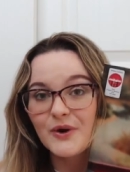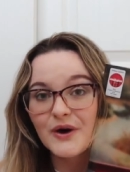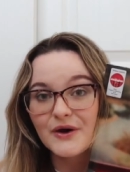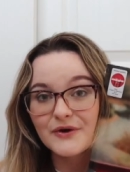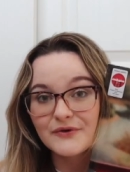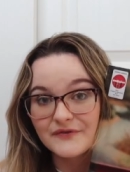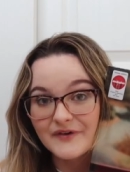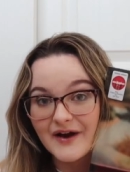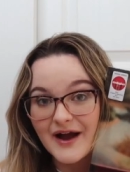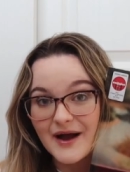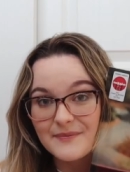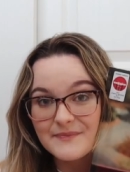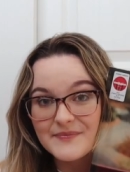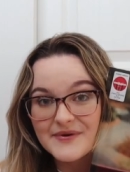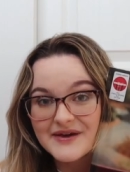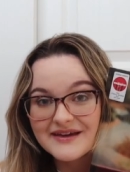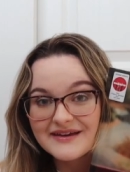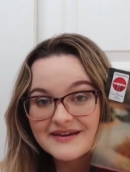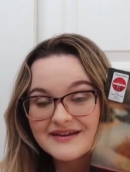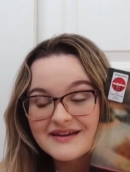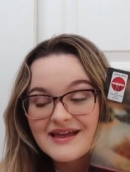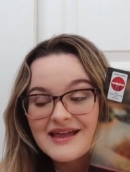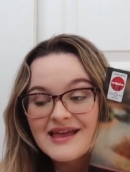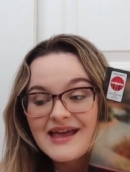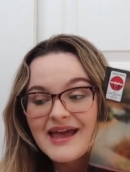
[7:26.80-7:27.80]
unwrap
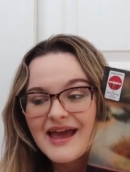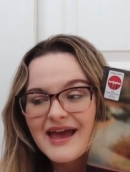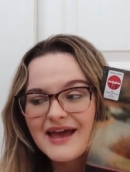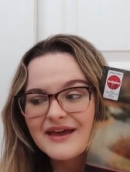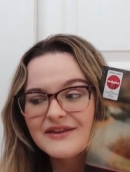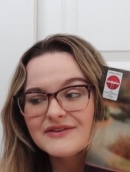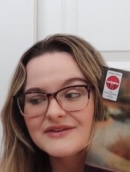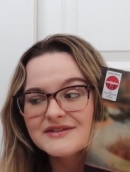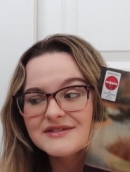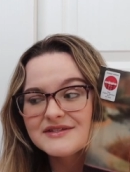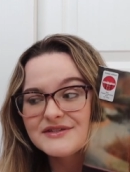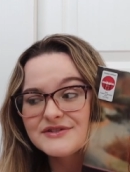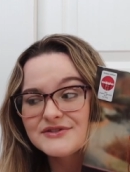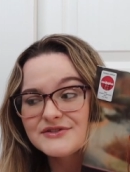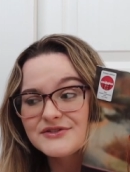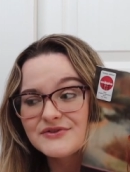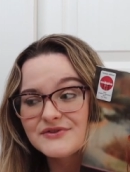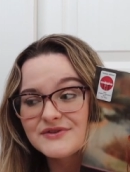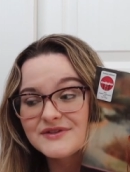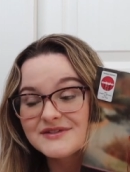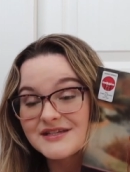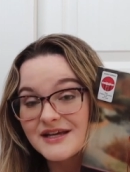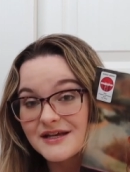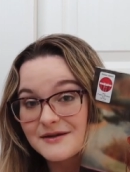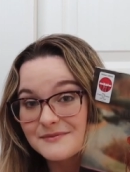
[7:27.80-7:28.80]
it and listen to
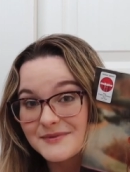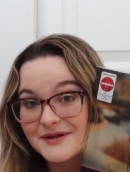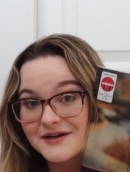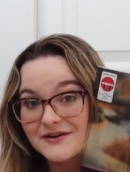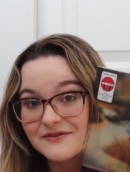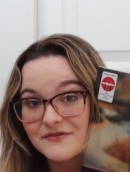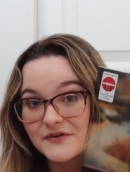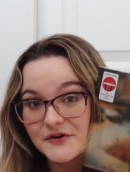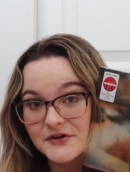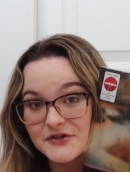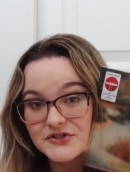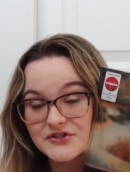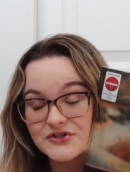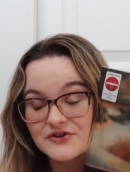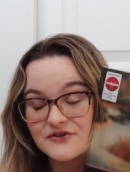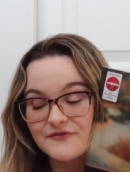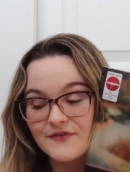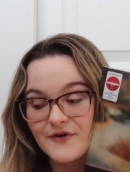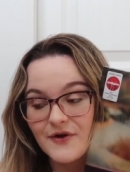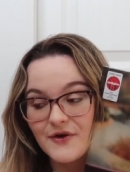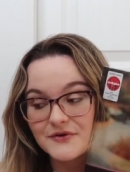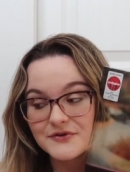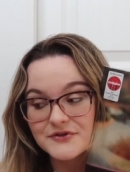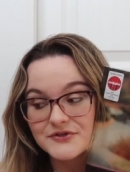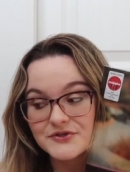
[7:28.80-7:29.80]
the 10 minute version of
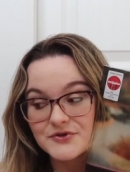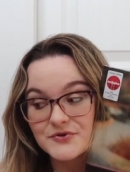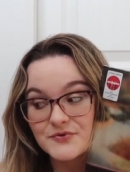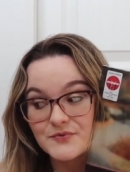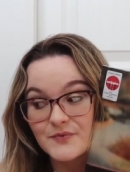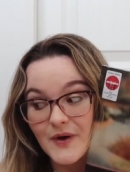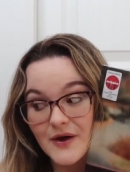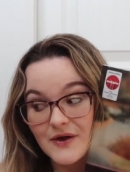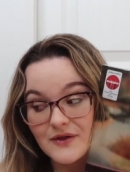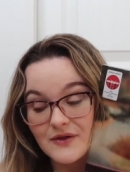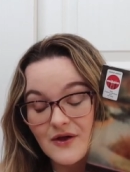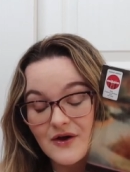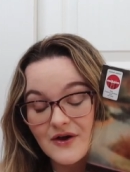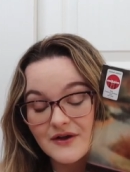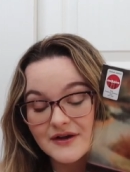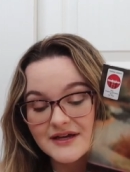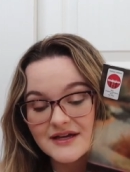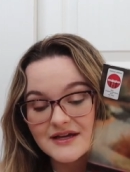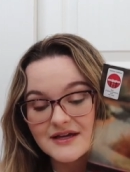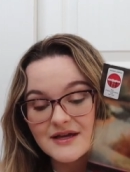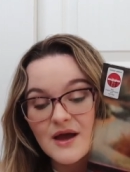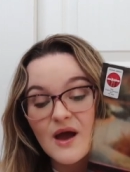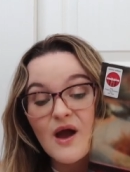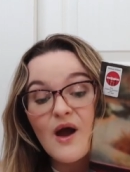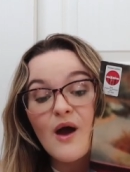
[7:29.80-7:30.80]
All Too Well on
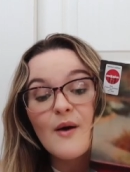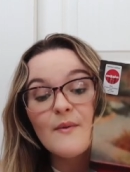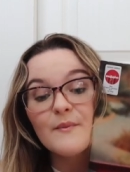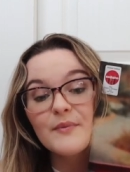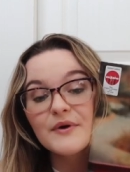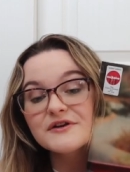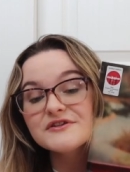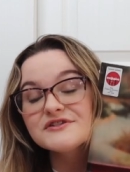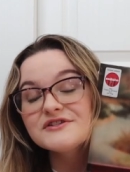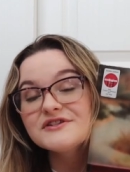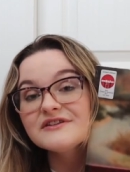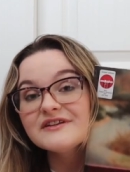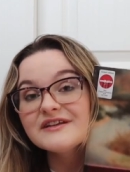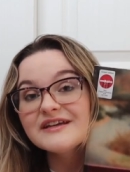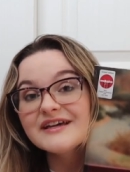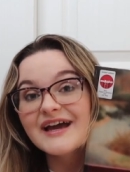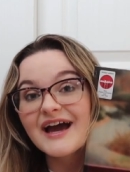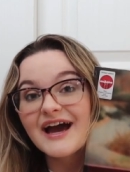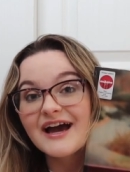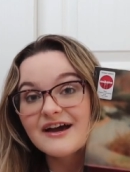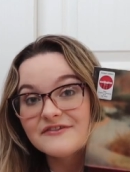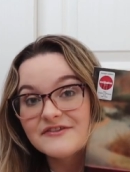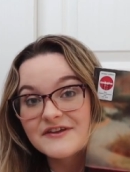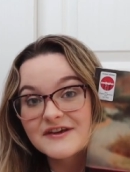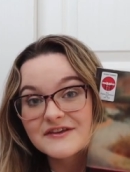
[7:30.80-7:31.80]
it. Personally,
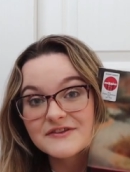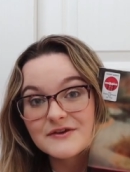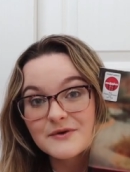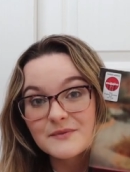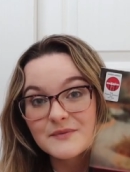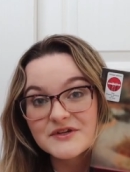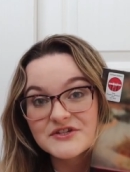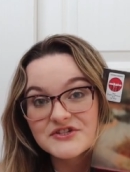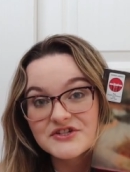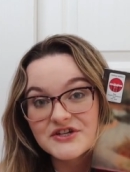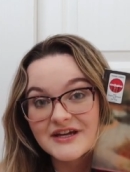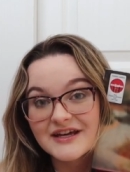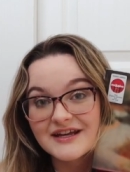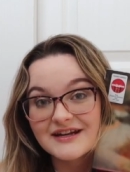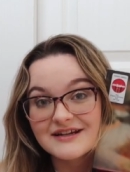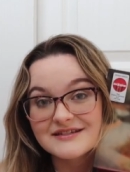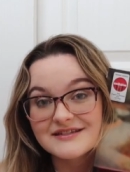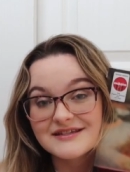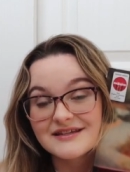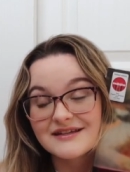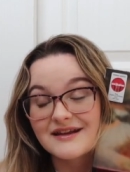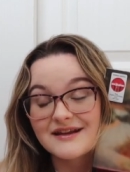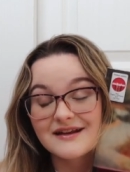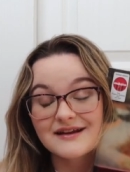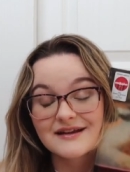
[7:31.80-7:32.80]
I think that we should
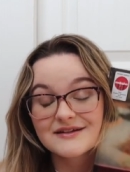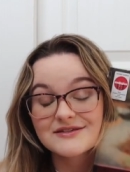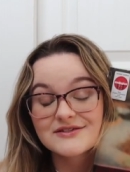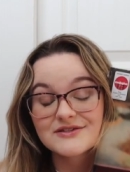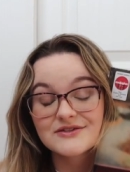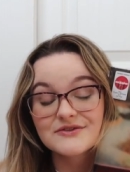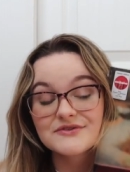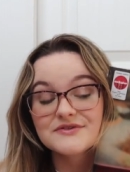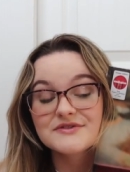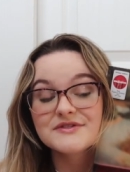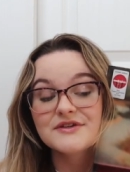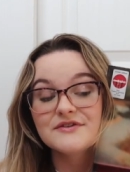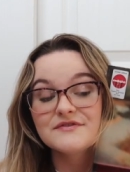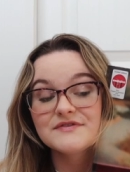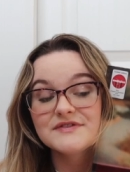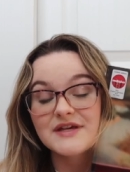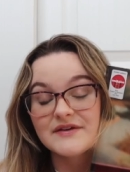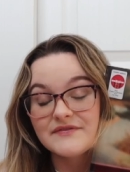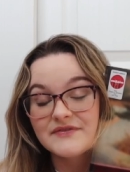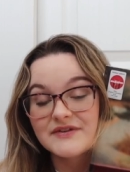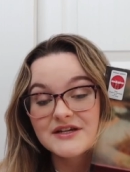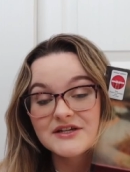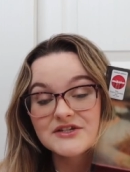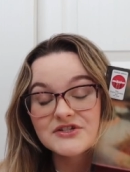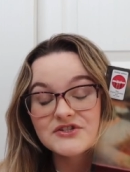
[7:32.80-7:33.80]
get an exclusive
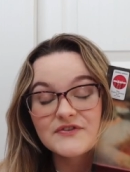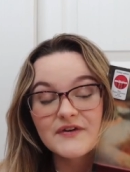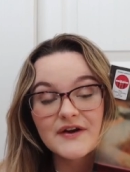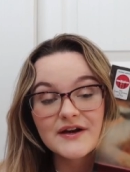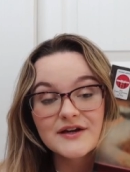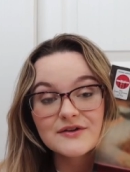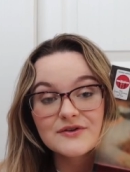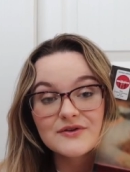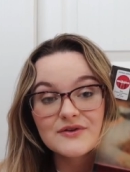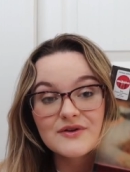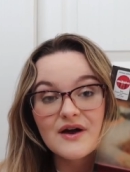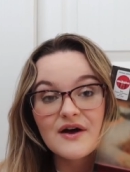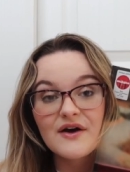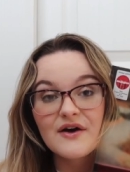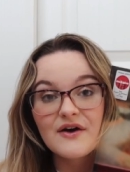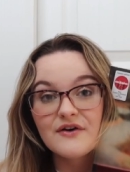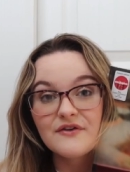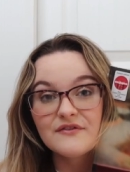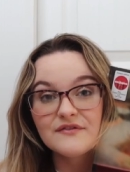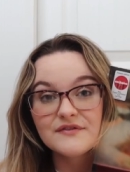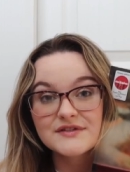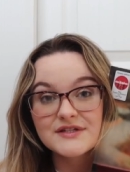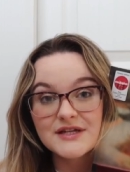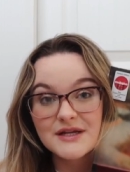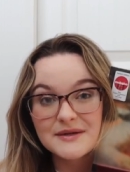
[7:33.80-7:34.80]
7 inch vinyl
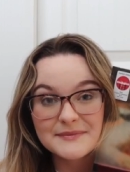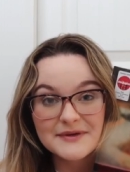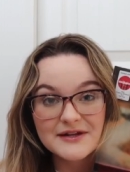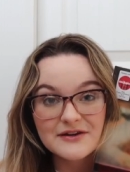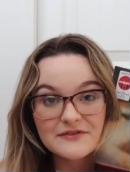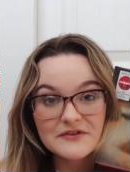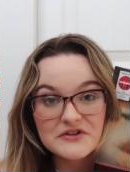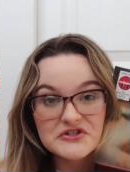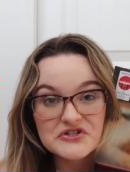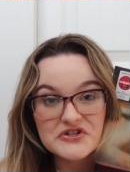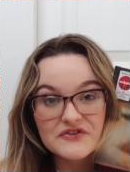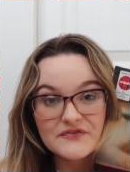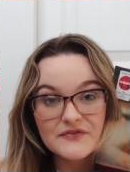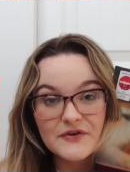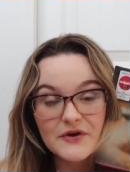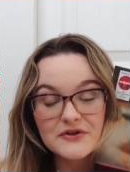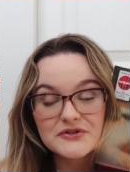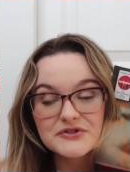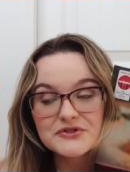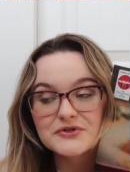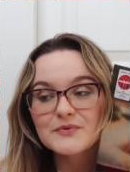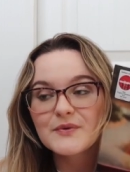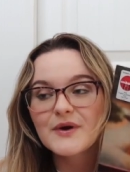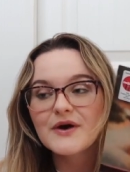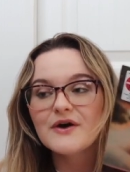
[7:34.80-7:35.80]
of 10 minute version of All
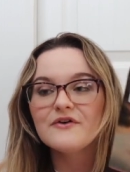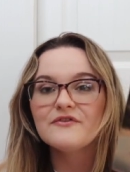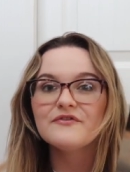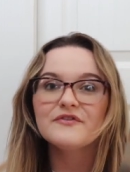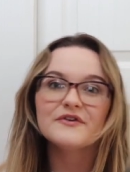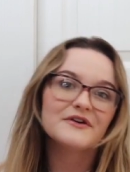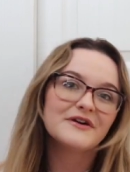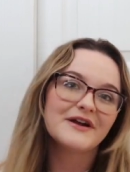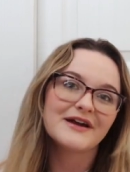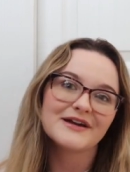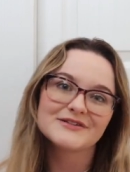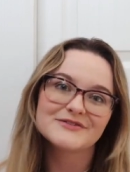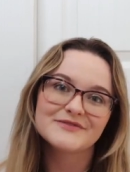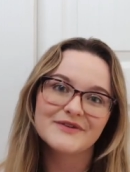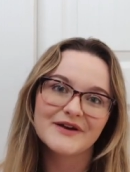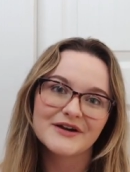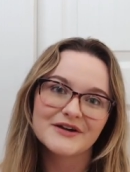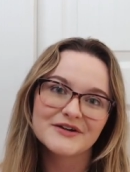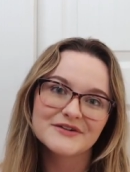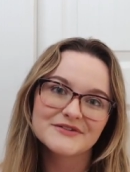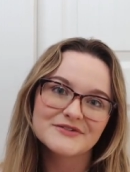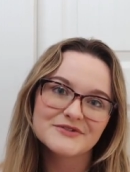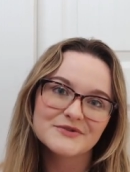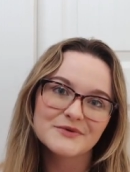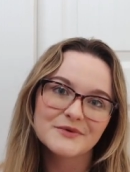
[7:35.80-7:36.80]
Too Well for next
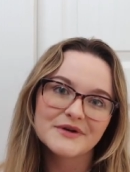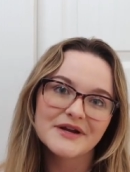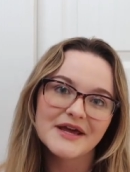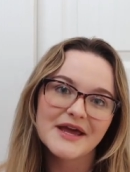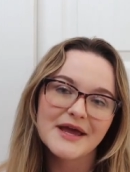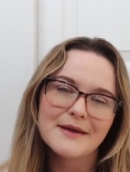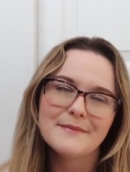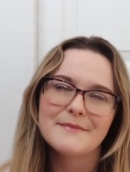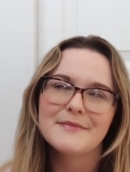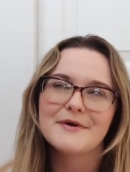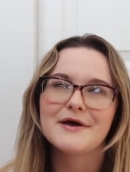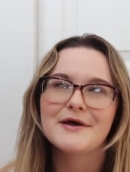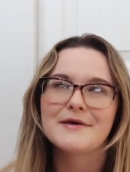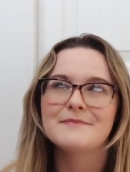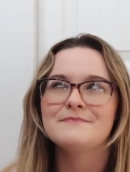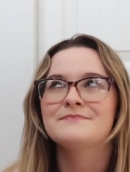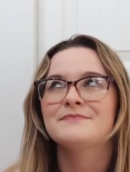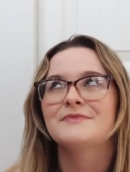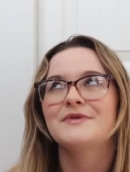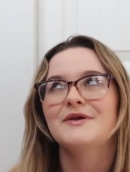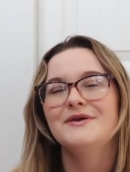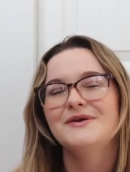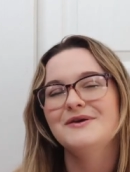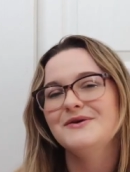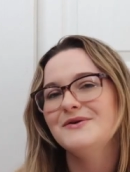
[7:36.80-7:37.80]
record store day, but
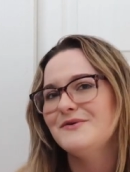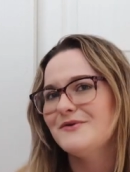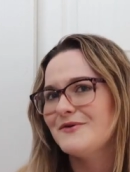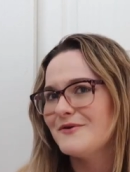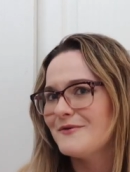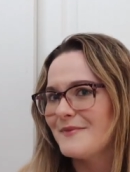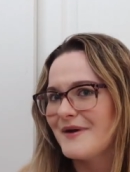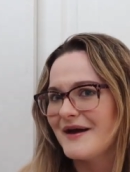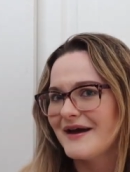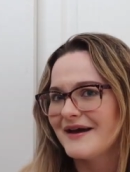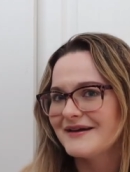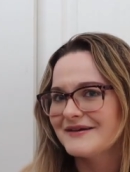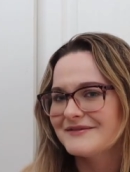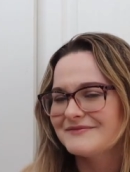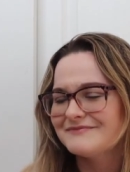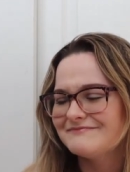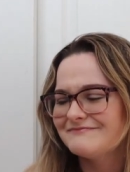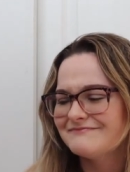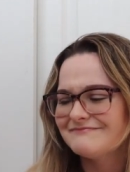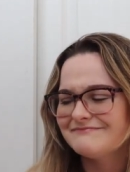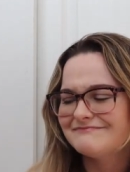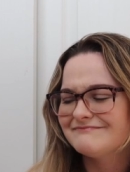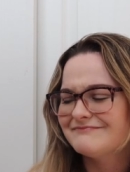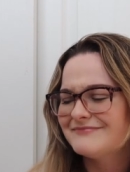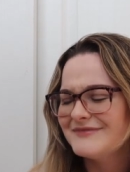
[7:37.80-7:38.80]
who am I,
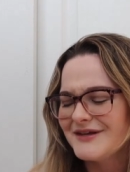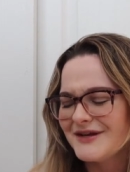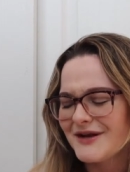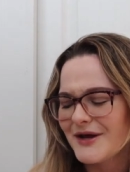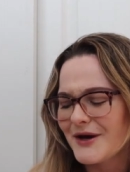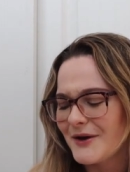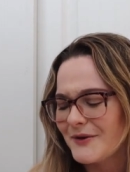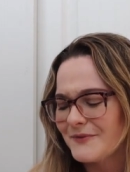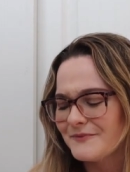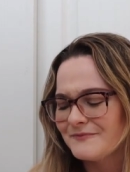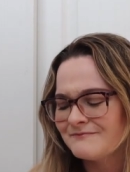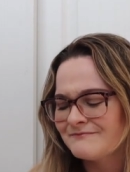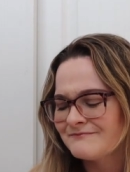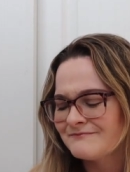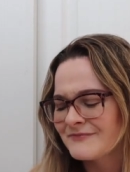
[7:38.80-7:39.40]
you know,